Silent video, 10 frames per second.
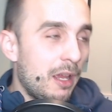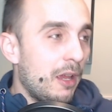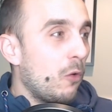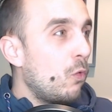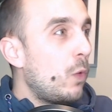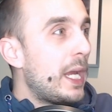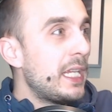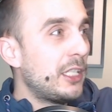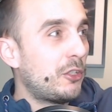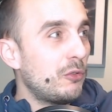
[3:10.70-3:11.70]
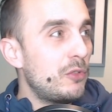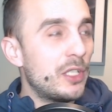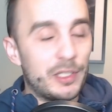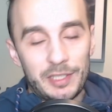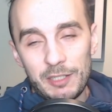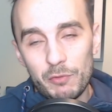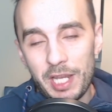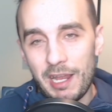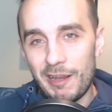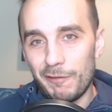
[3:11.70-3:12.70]
way sooner than we
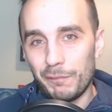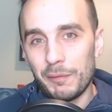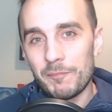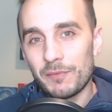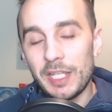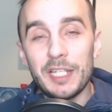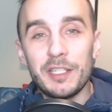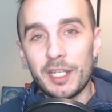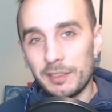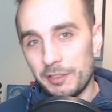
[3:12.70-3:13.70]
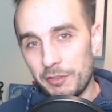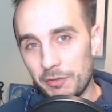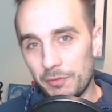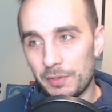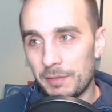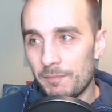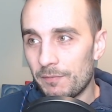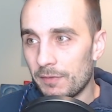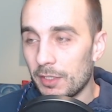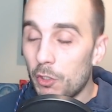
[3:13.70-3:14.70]
have any other news,
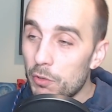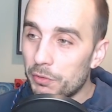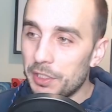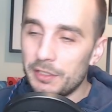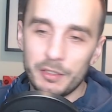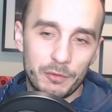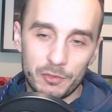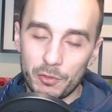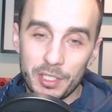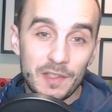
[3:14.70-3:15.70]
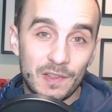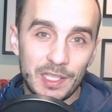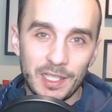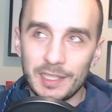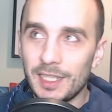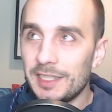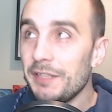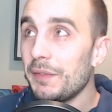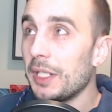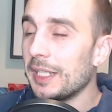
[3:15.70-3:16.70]
concrete news or anything like that,
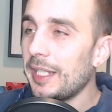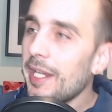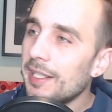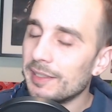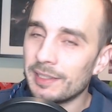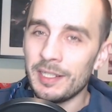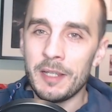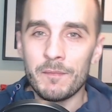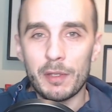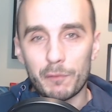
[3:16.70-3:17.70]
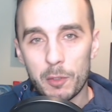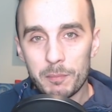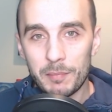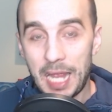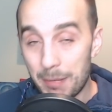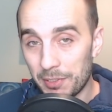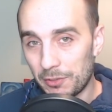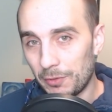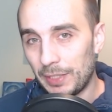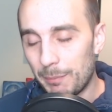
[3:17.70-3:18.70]
even a hint from
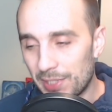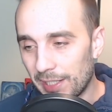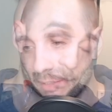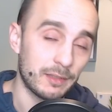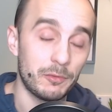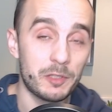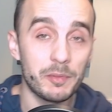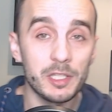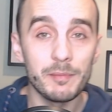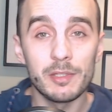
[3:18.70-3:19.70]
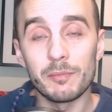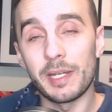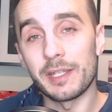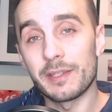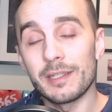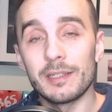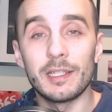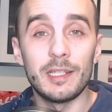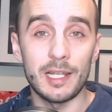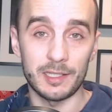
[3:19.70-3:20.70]
Amazon themselves. Which brings me to my third
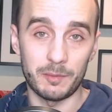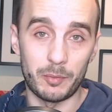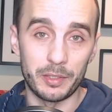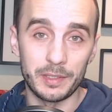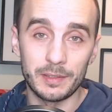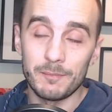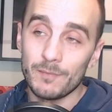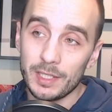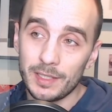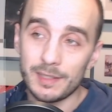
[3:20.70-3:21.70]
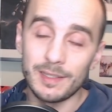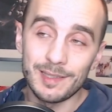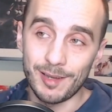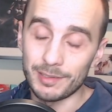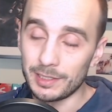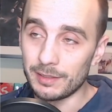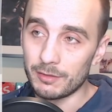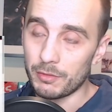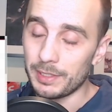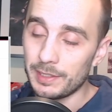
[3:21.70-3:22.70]
and last point, and that's this article
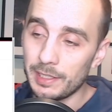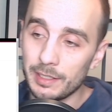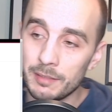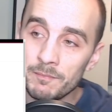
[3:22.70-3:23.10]
right here.